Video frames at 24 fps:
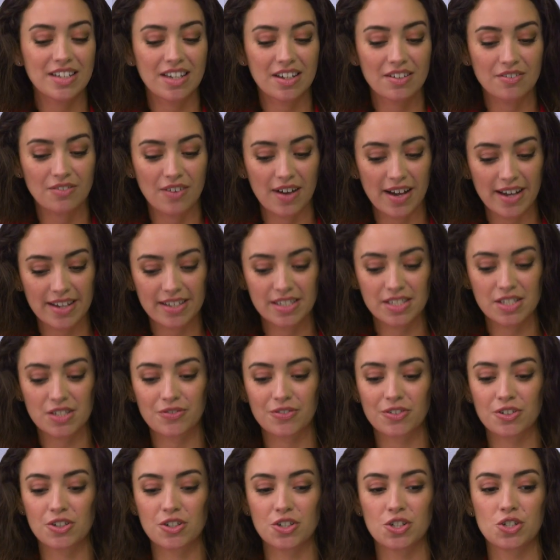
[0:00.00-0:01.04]
advice
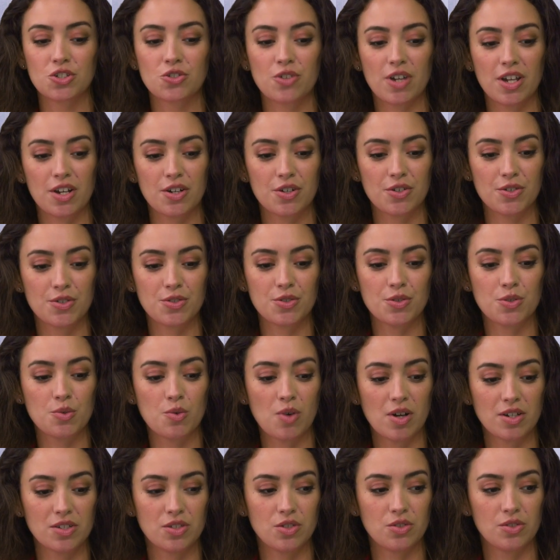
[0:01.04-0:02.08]
for traders who
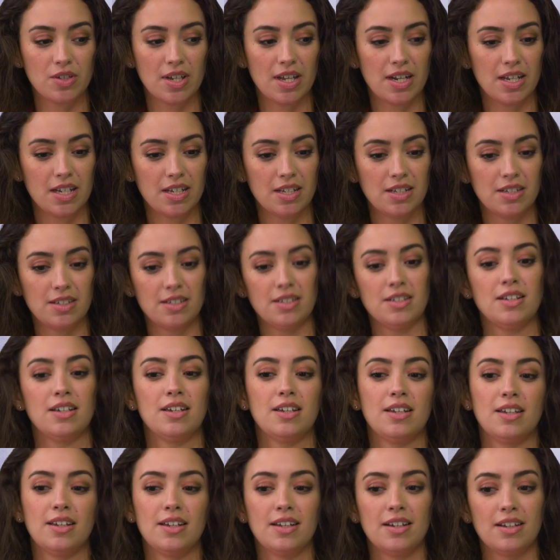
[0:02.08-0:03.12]
want to get in,
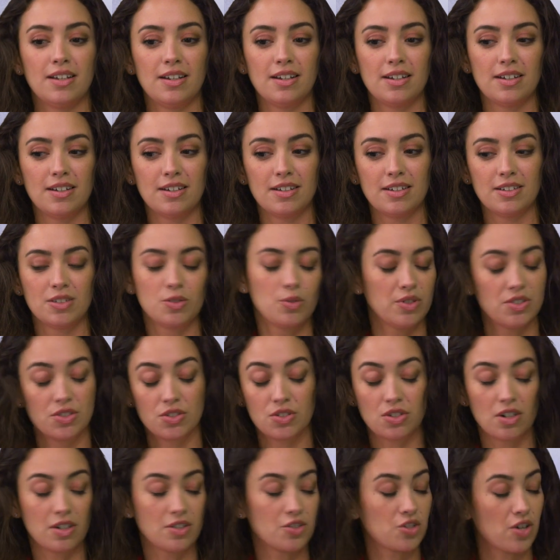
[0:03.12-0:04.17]
who want to
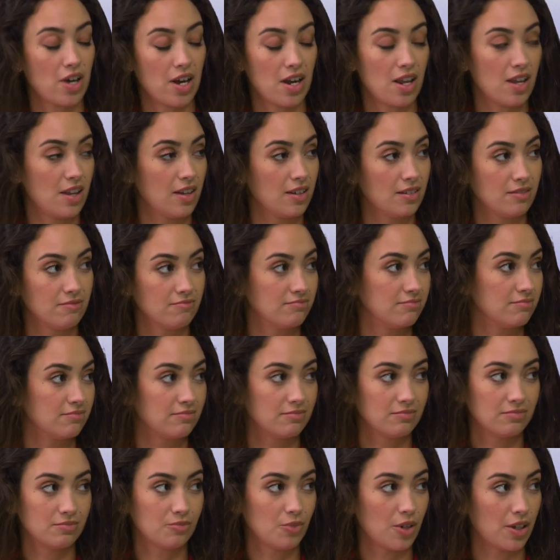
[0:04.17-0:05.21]
start trading,
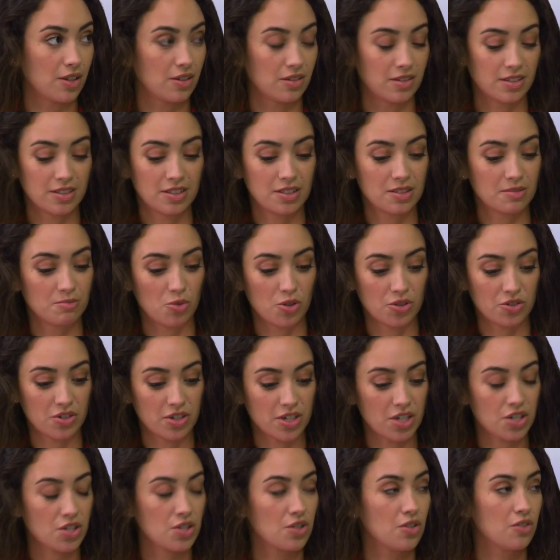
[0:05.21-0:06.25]
whether it's more
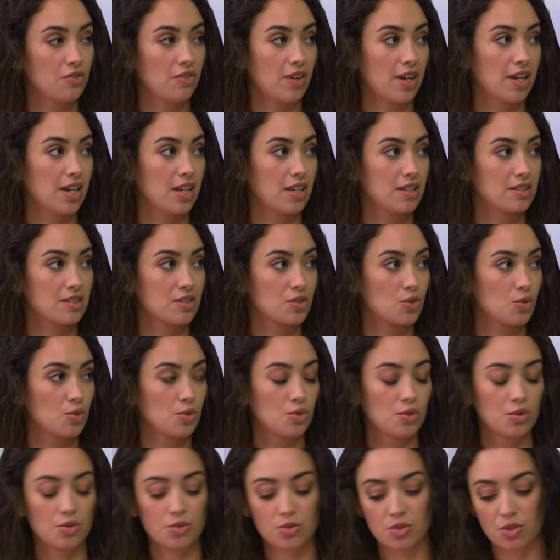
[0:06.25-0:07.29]
traditional finance
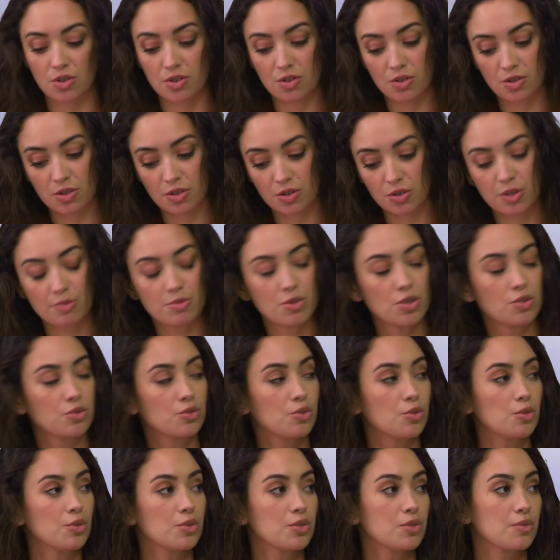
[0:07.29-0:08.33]
tools or crypto
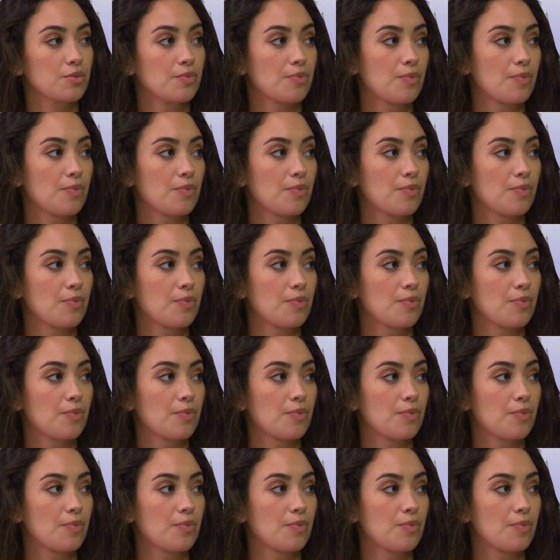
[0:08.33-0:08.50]
tools?